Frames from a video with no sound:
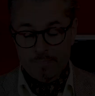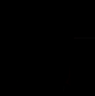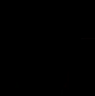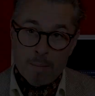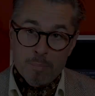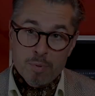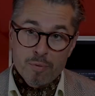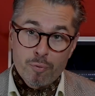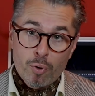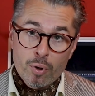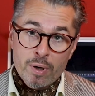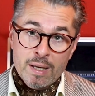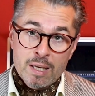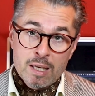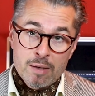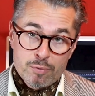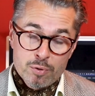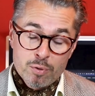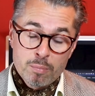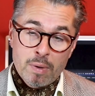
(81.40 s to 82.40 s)
And before I
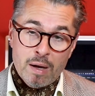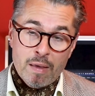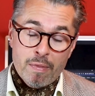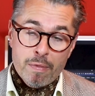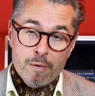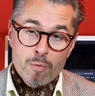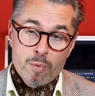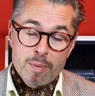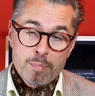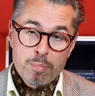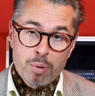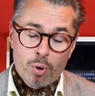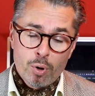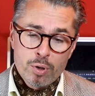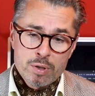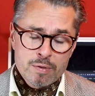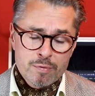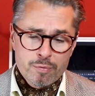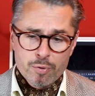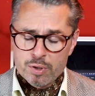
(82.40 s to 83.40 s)
give you my 3
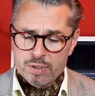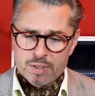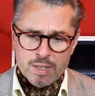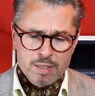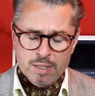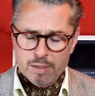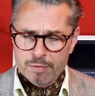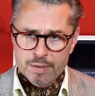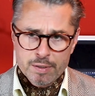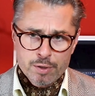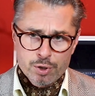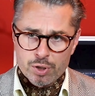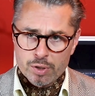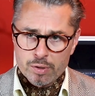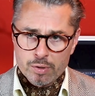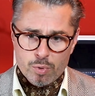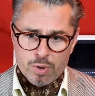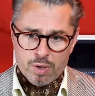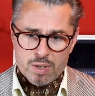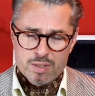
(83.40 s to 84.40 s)
points, first a
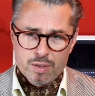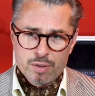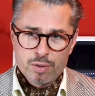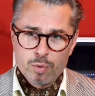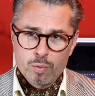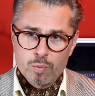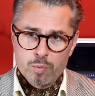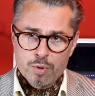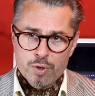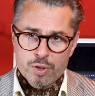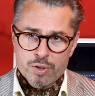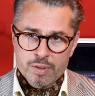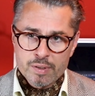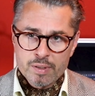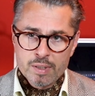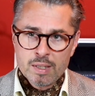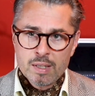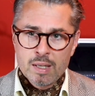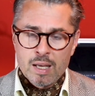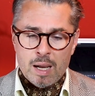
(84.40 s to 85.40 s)
definition. What is a new
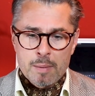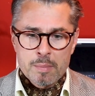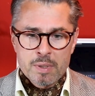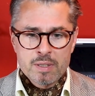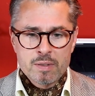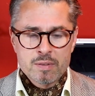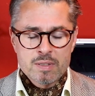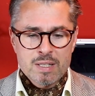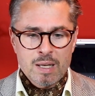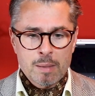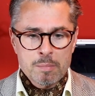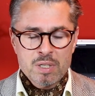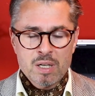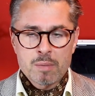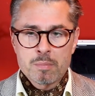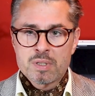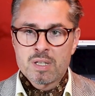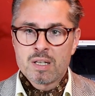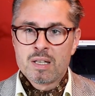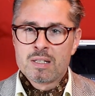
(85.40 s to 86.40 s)
version? I mean,
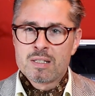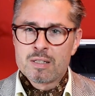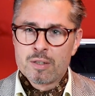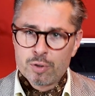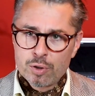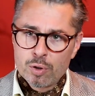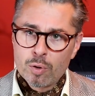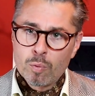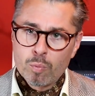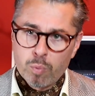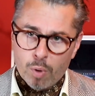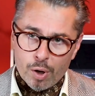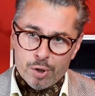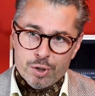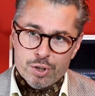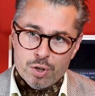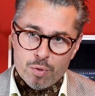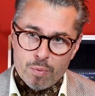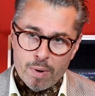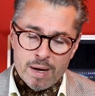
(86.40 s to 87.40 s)
sometimes it's a new
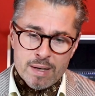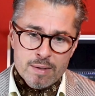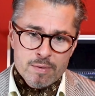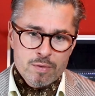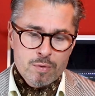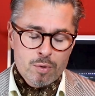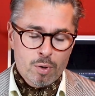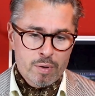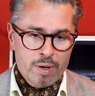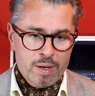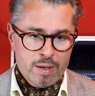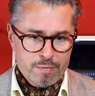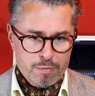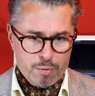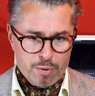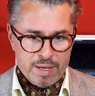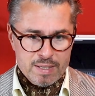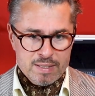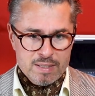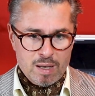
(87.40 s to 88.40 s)
watch, right? So
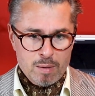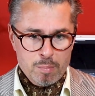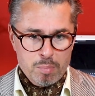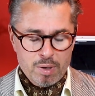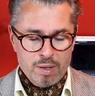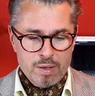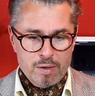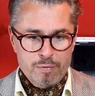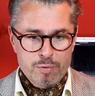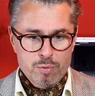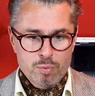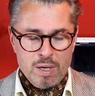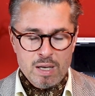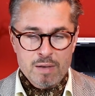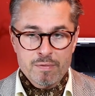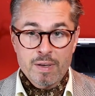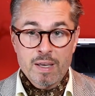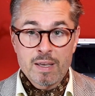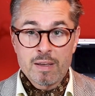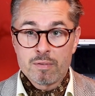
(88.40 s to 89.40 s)
for example, if you
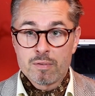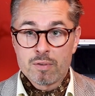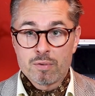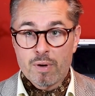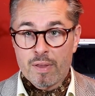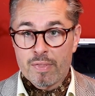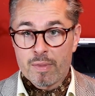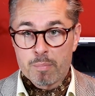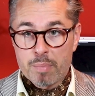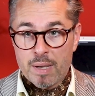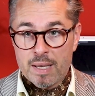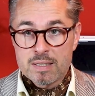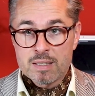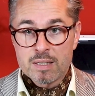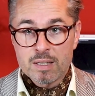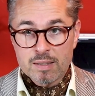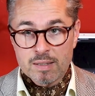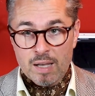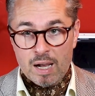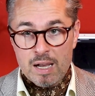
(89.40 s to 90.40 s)
have a rather
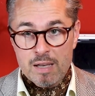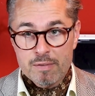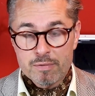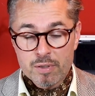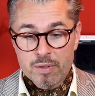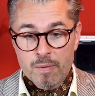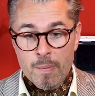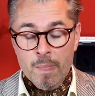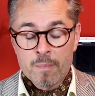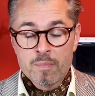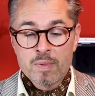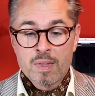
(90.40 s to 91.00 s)
basic diver